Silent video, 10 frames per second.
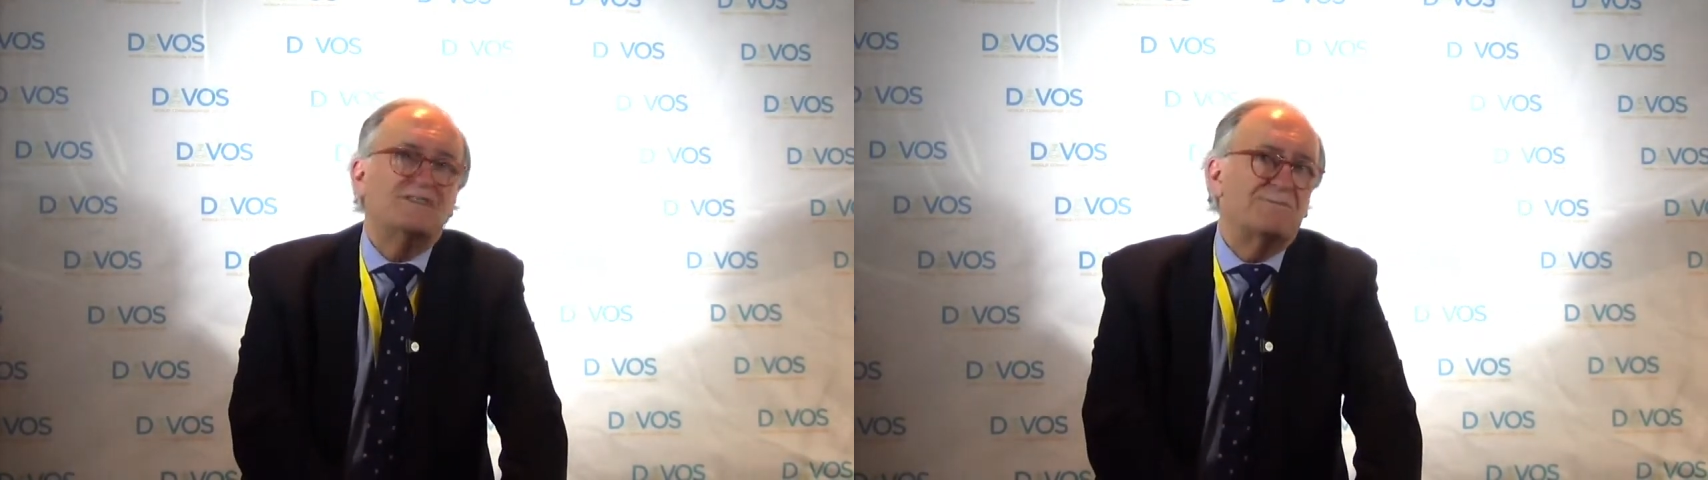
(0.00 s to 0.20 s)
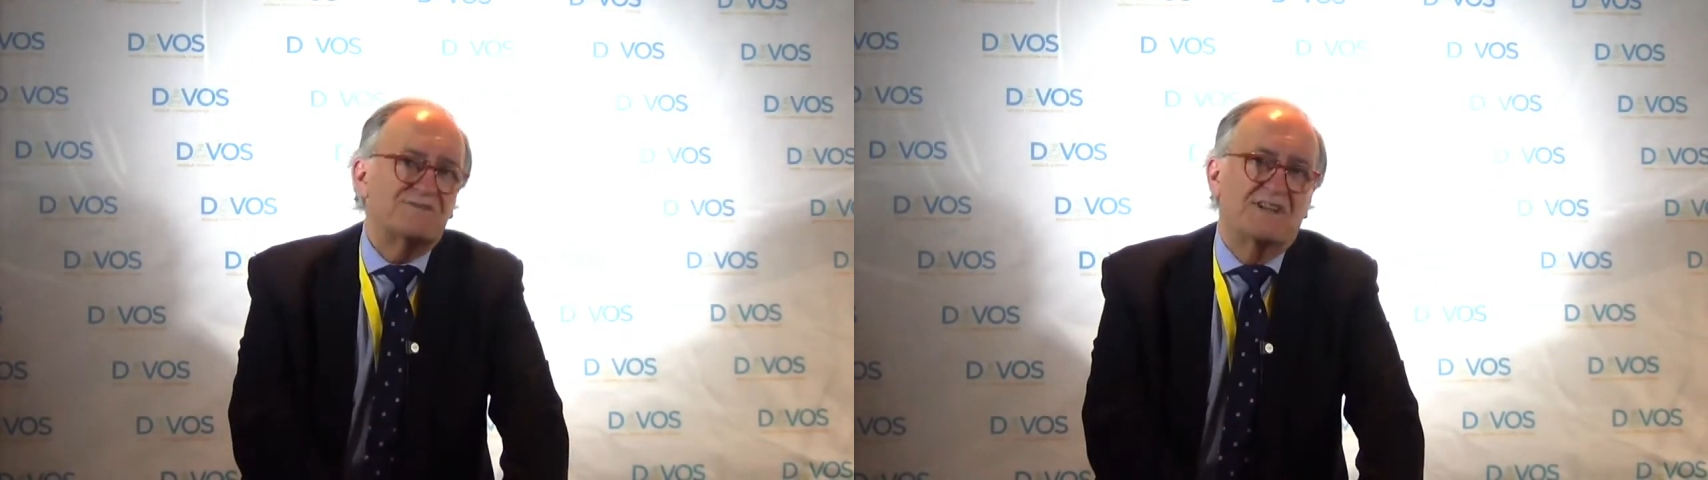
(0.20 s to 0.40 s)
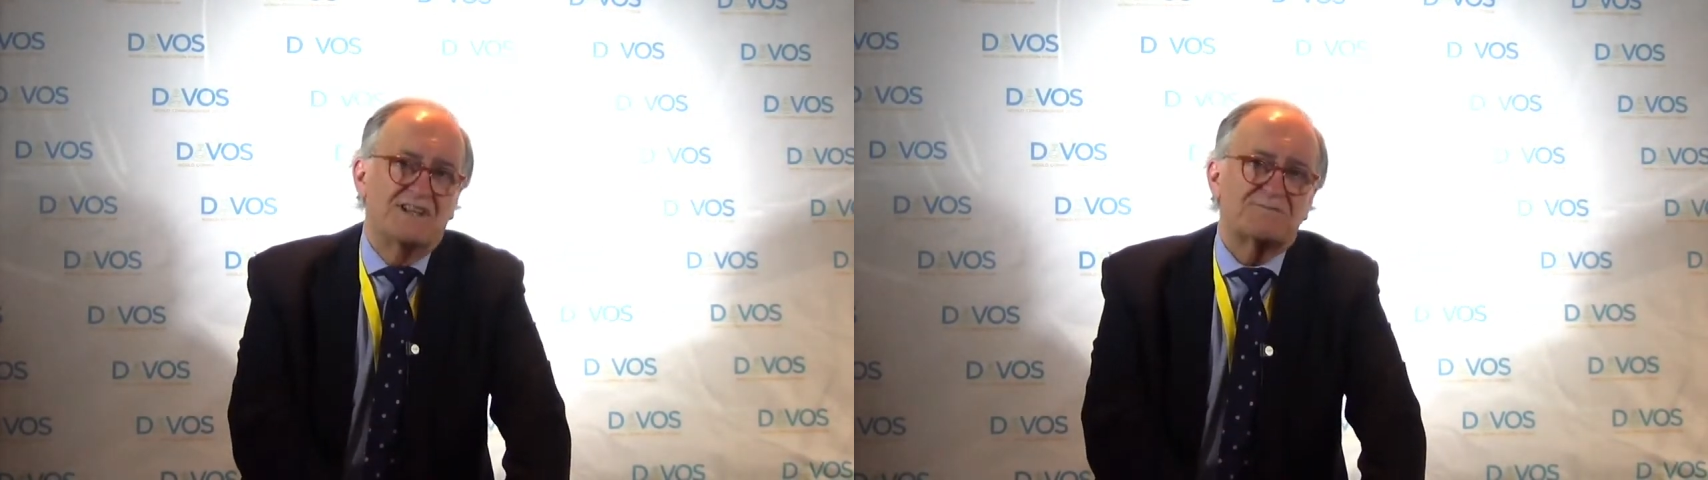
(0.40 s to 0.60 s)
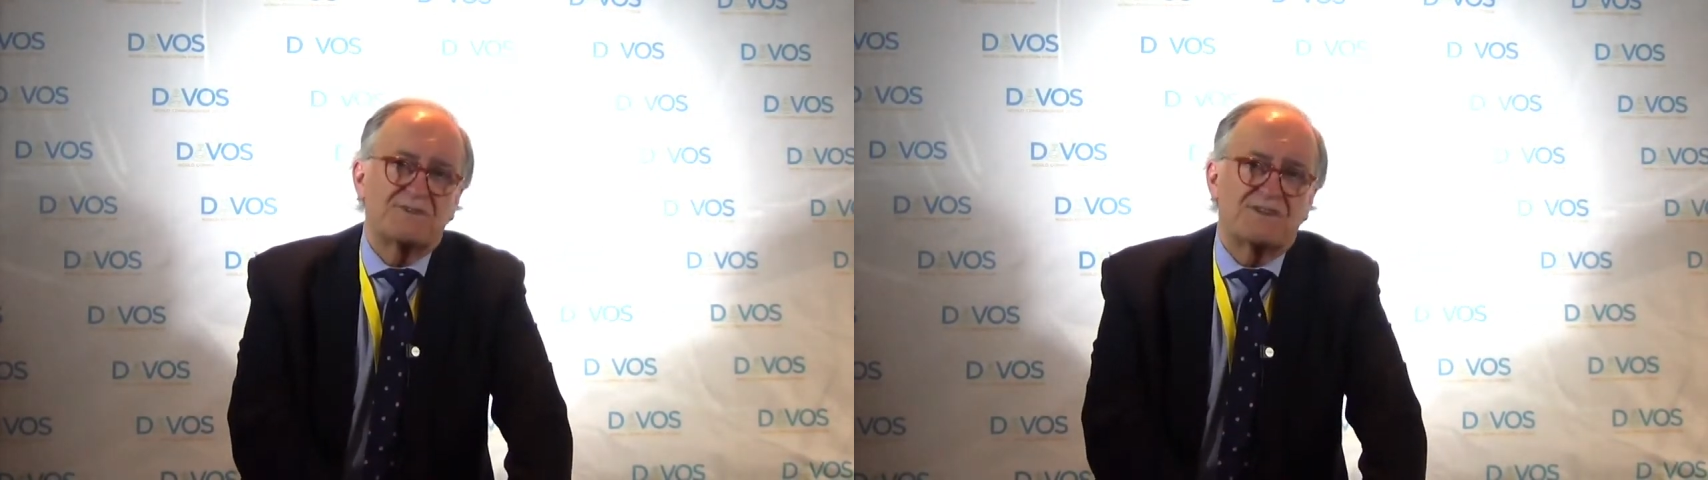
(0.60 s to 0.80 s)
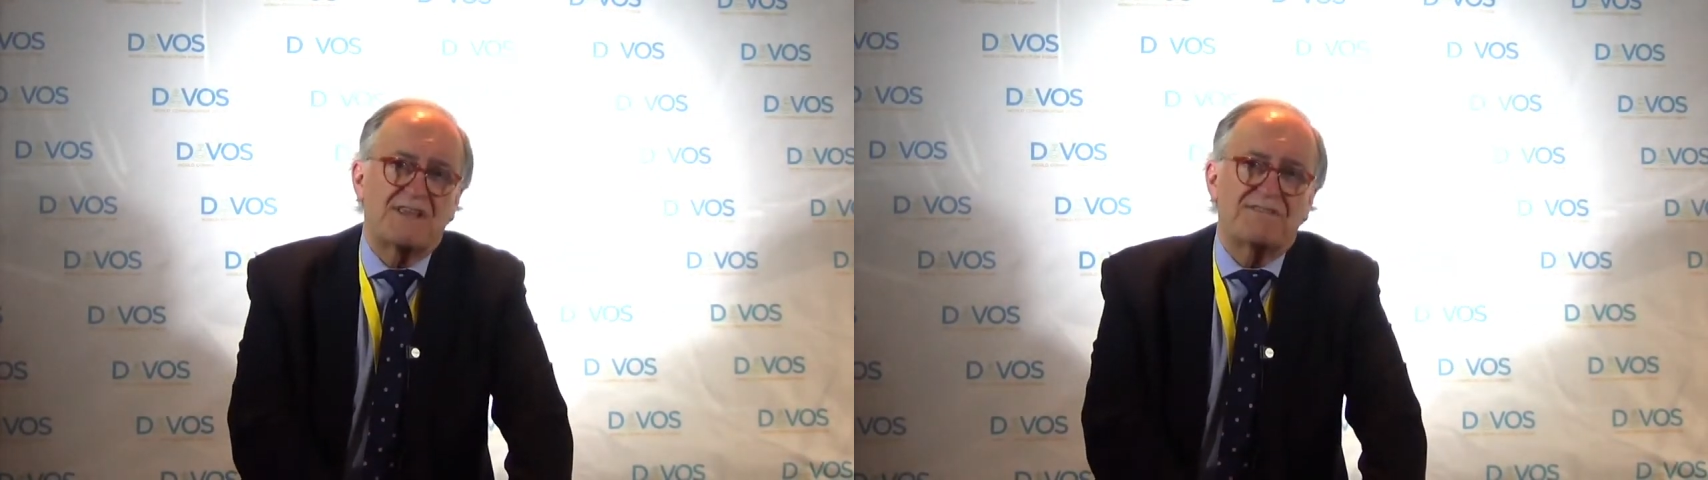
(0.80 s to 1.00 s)
themselves,
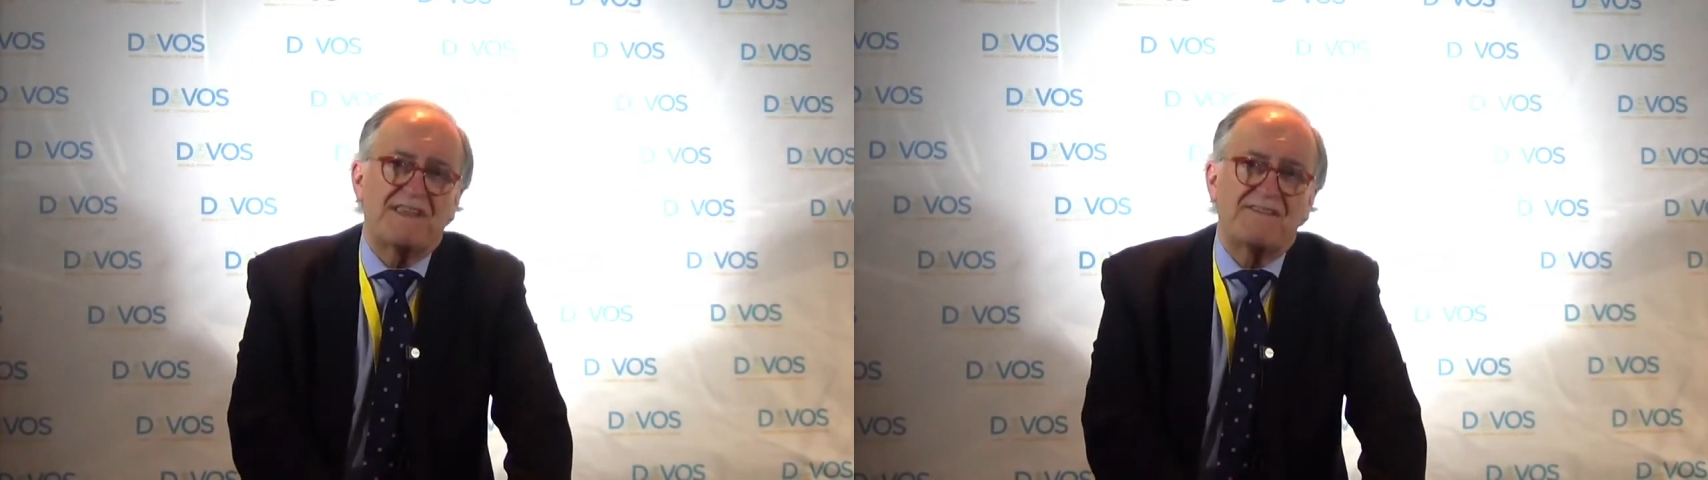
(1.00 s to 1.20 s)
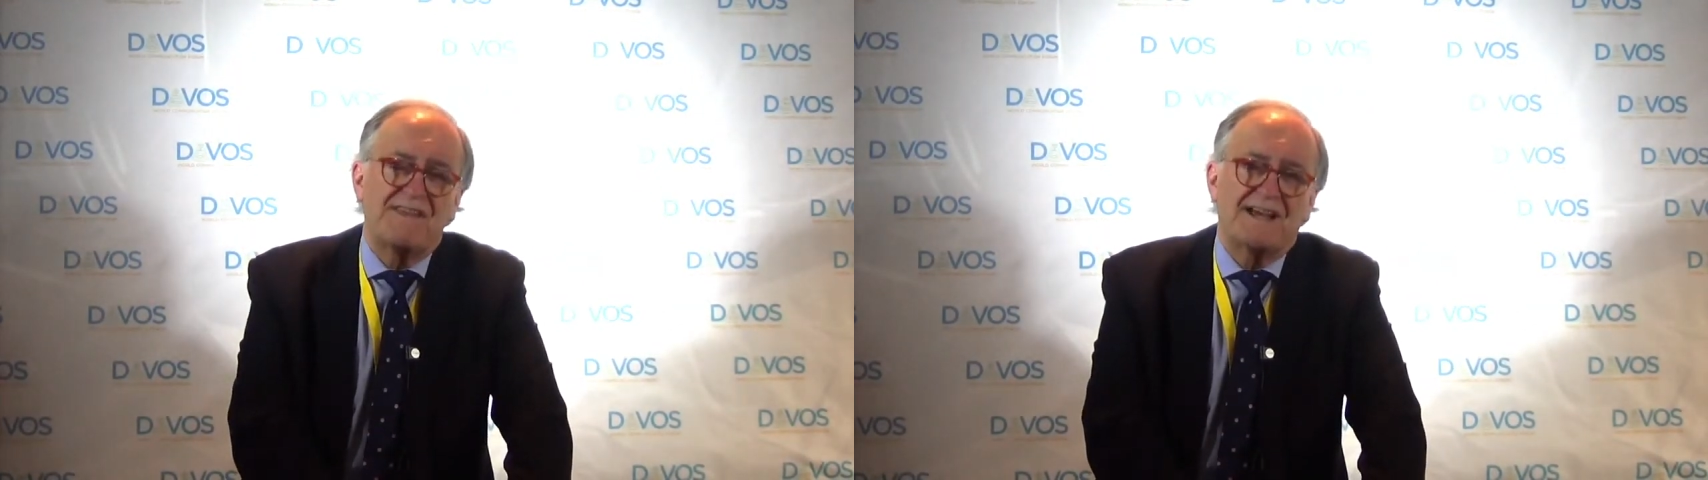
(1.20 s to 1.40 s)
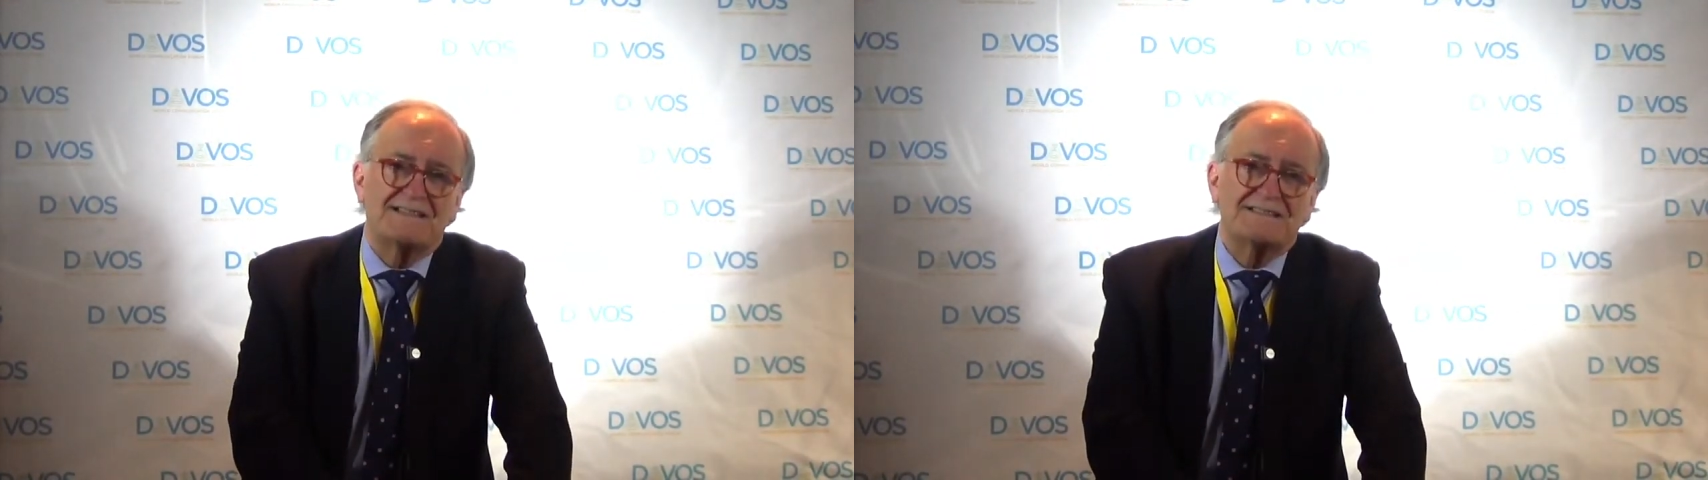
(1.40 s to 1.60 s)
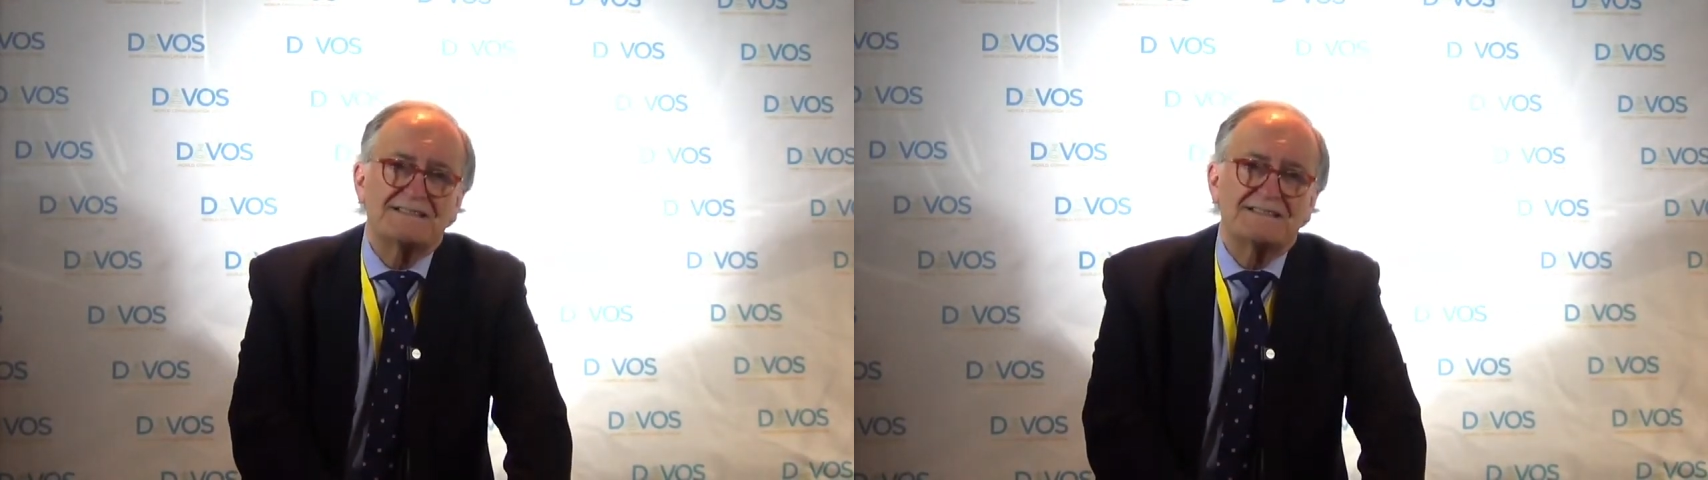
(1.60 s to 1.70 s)
because I think that